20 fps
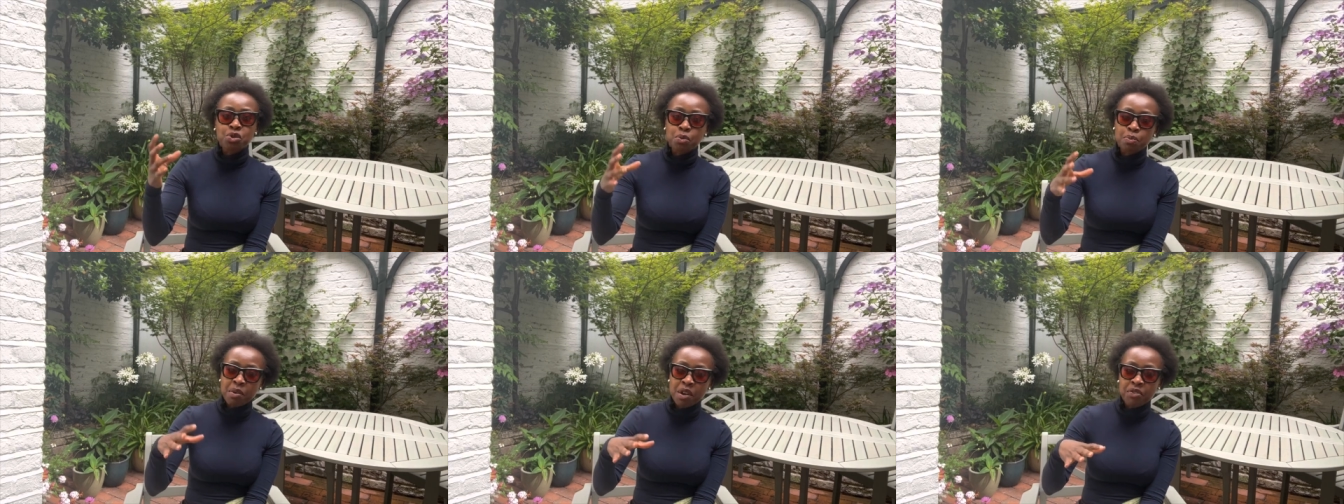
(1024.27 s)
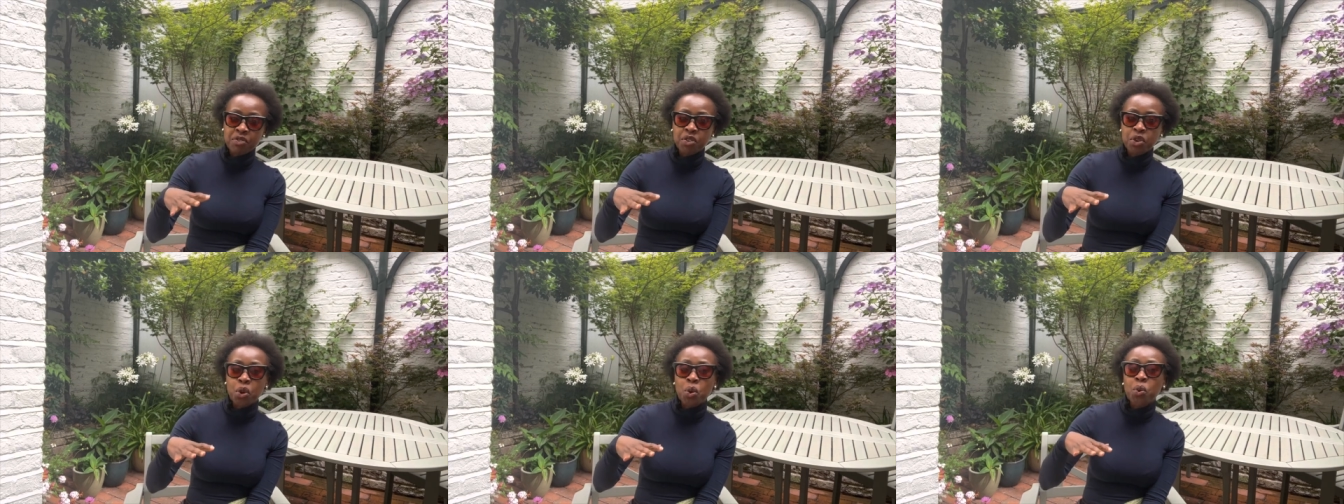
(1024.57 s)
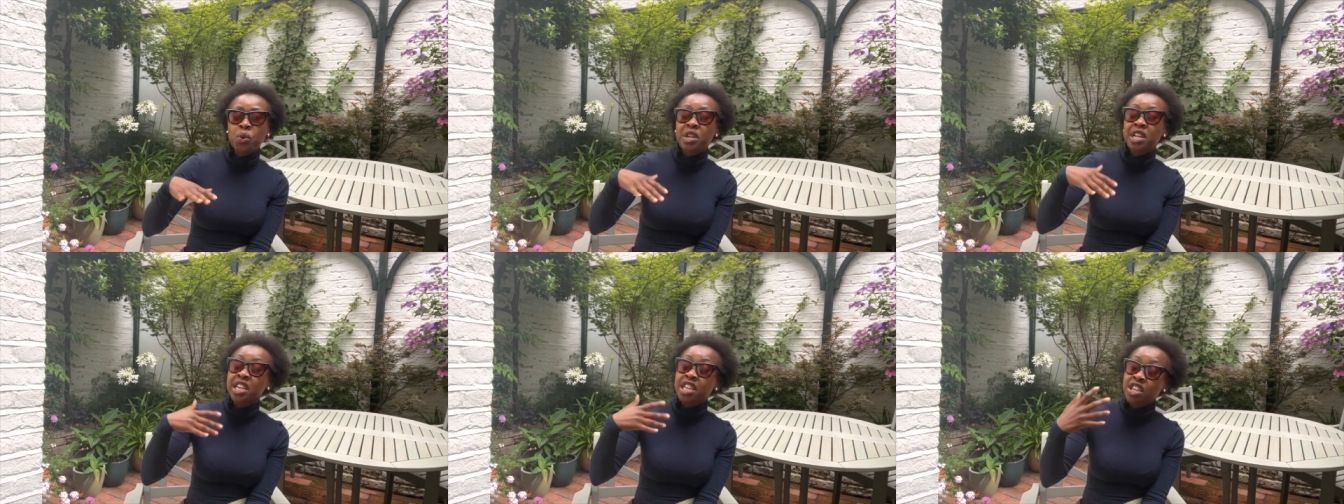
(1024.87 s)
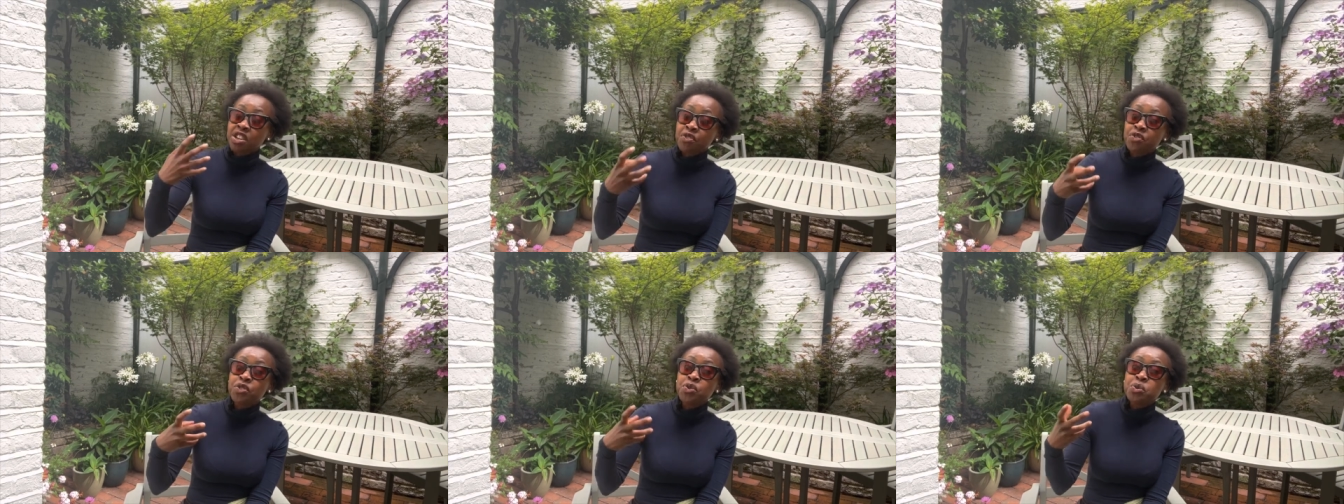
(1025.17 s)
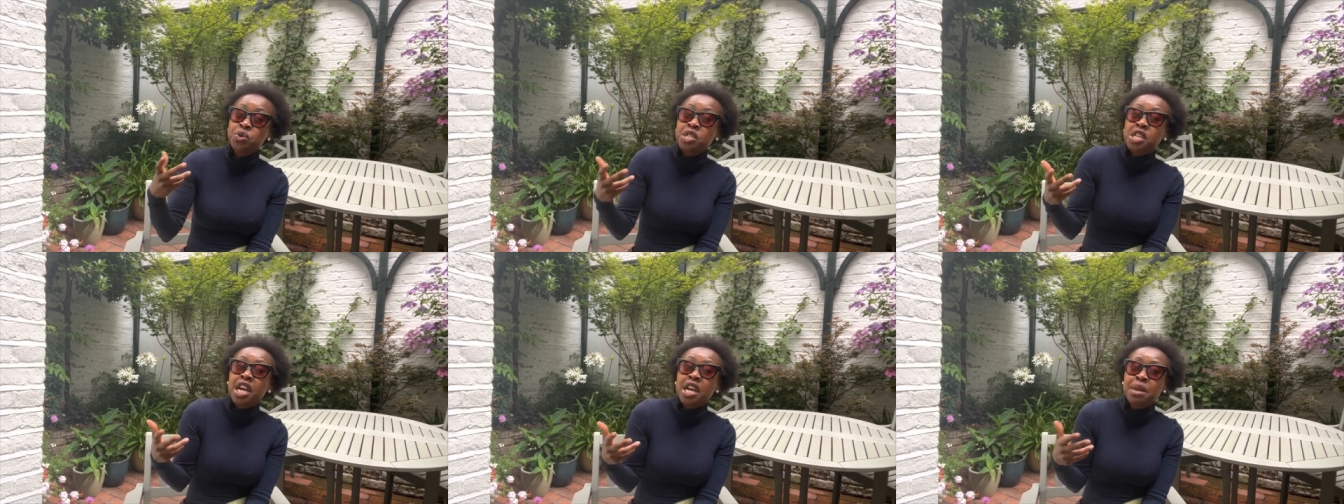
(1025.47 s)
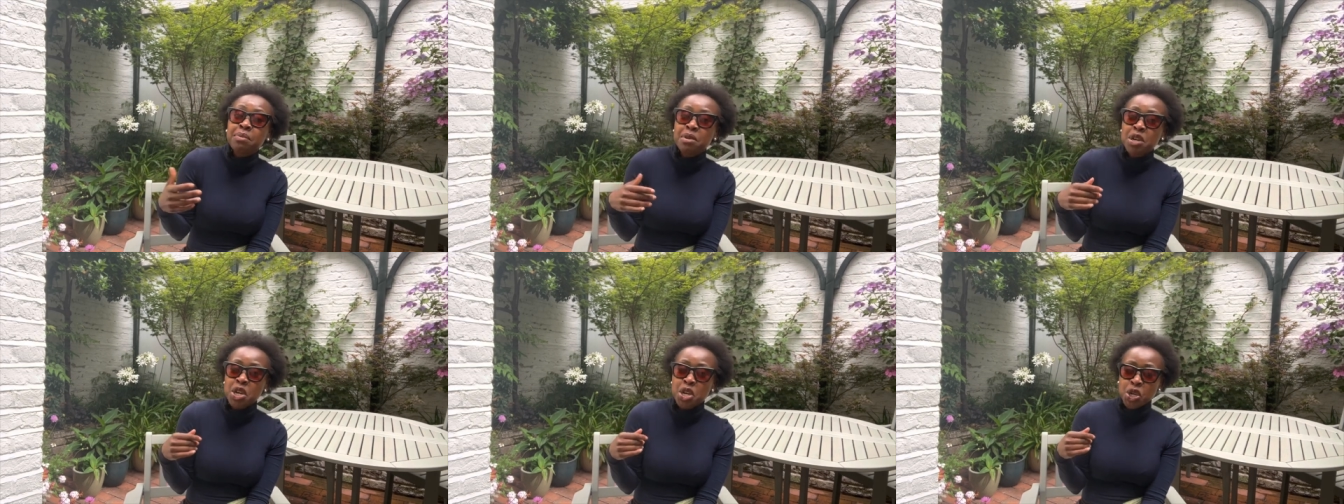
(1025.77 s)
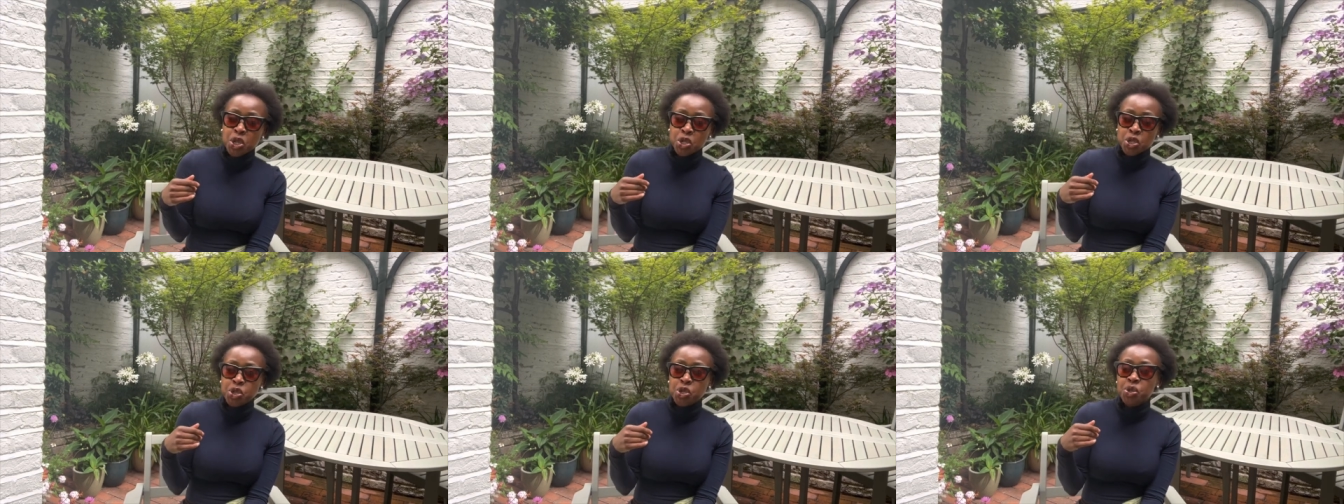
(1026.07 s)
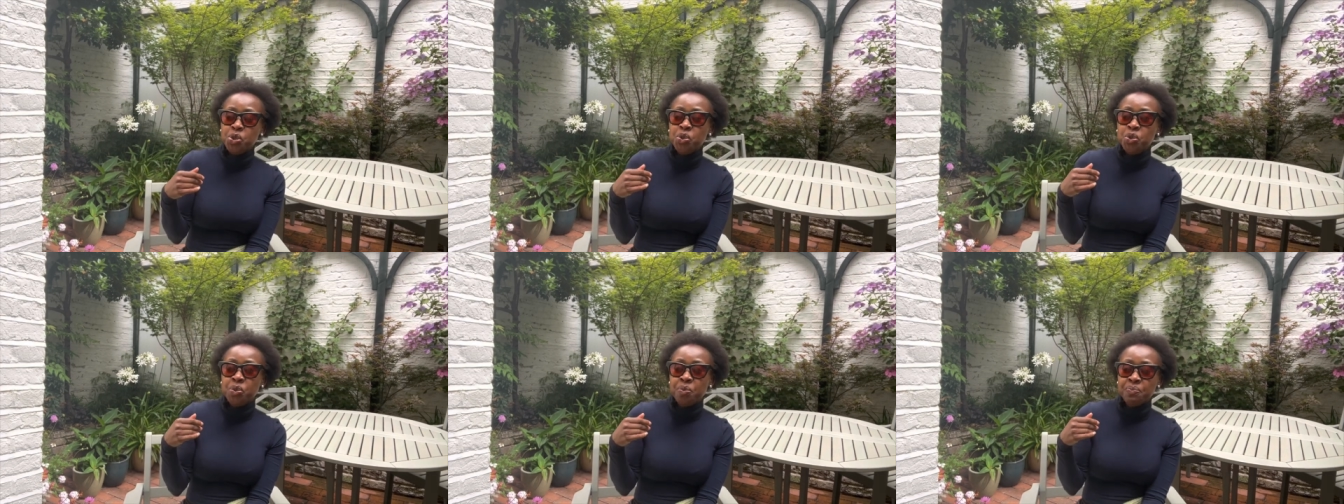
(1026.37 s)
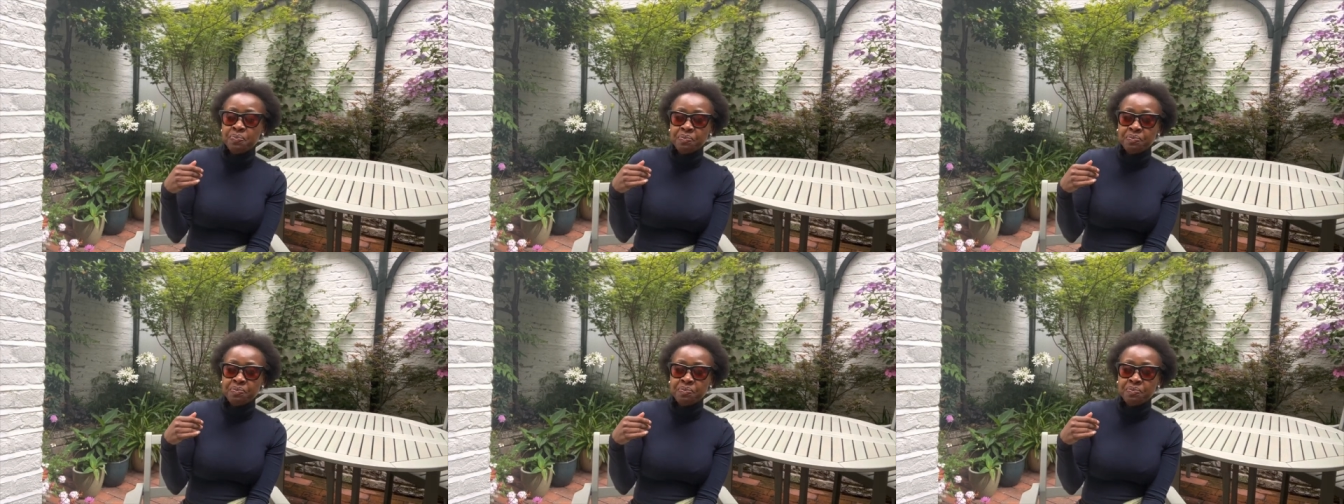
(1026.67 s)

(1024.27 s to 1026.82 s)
or buffalo horn, and give you time to